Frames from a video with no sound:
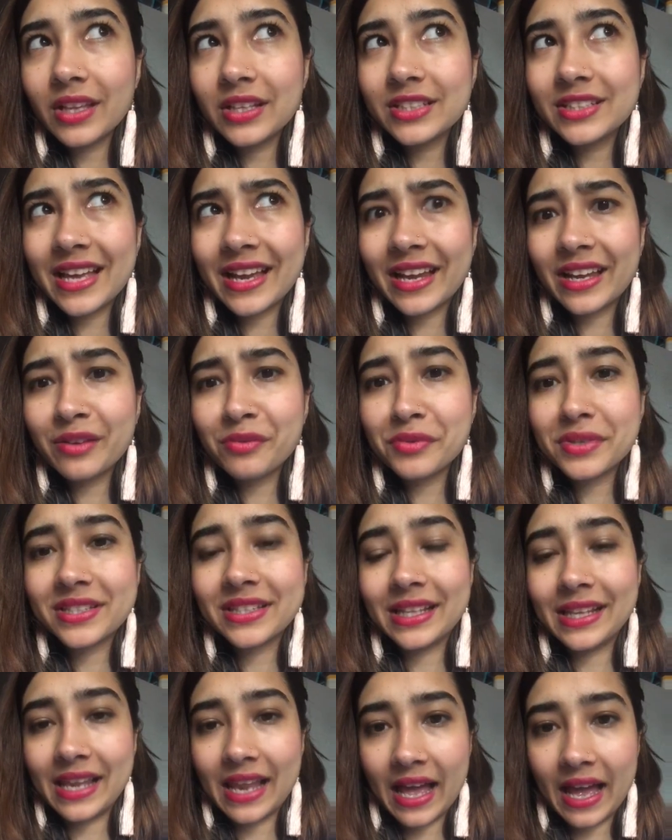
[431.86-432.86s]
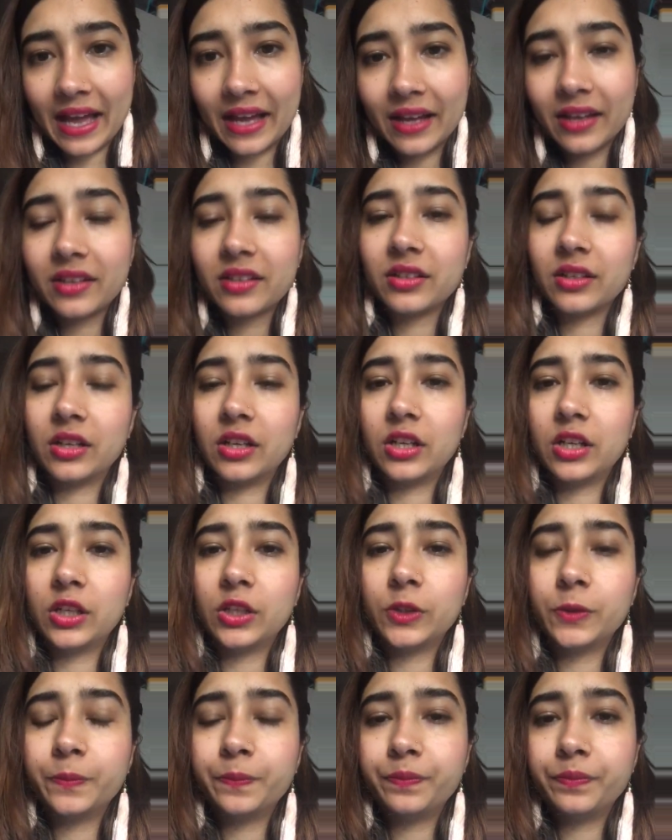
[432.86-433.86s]
Second was the lack.
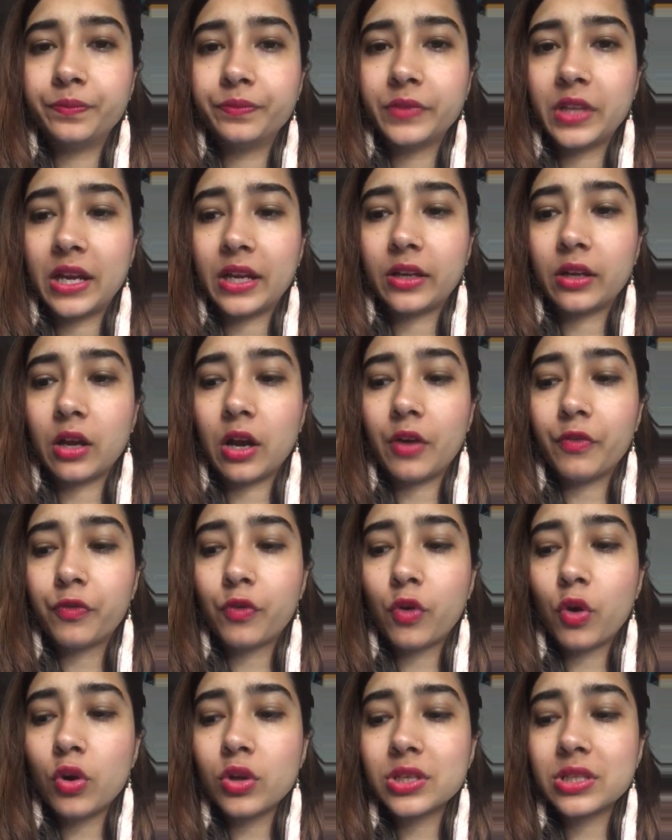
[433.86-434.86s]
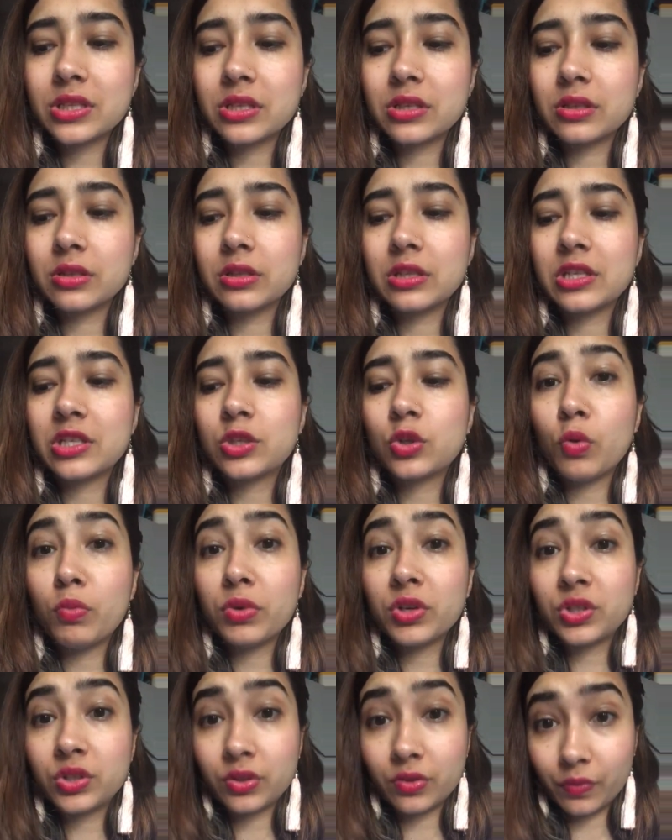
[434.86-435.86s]
That of course there's so
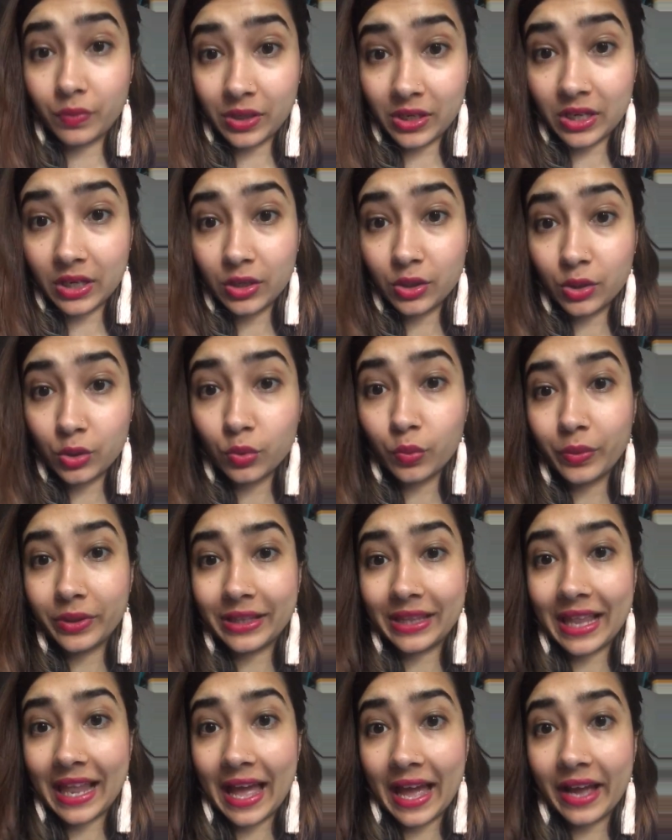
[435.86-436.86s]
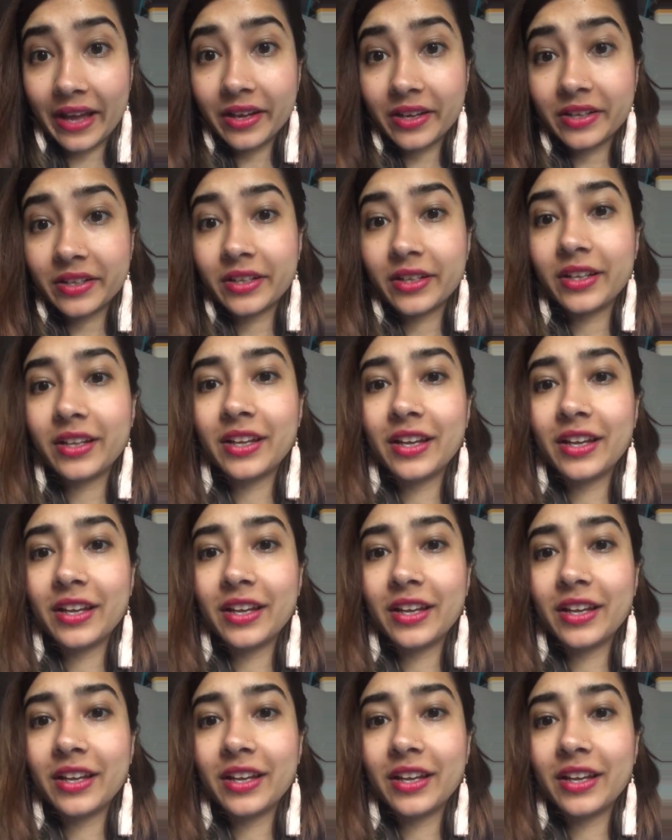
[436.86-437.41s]
much we can do with lack,